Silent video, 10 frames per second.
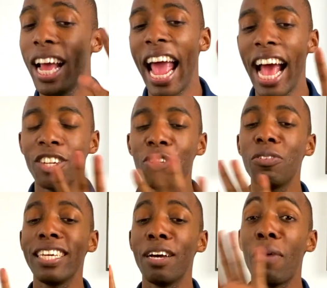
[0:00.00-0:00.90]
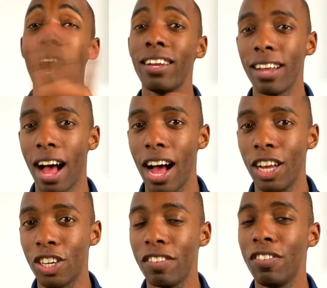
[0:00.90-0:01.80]
As you see a
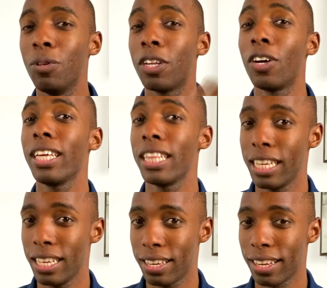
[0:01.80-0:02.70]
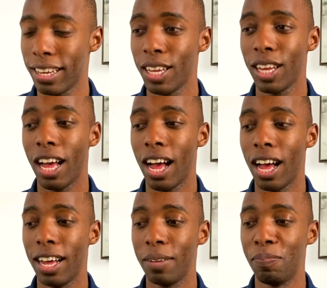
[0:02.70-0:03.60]
montage of you learning these,
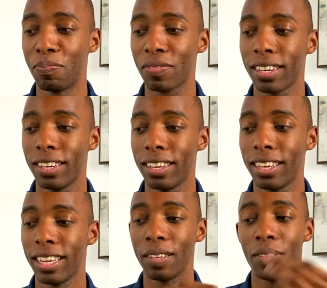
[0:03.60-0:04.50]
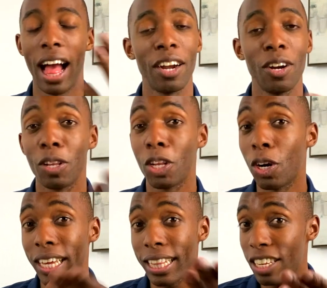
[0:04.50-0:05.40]
um, I don't know,
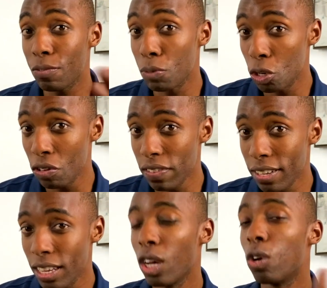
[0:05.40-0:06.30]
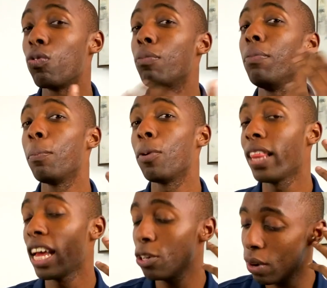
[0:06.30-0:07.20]
learning these moves, Remember
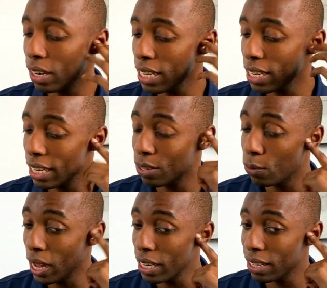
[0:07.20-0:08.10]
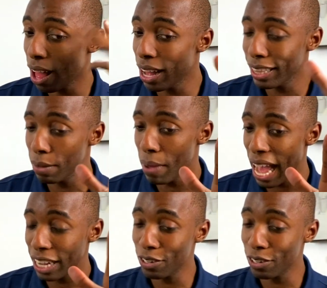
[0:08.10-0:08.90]
that you are listening to what song in the back?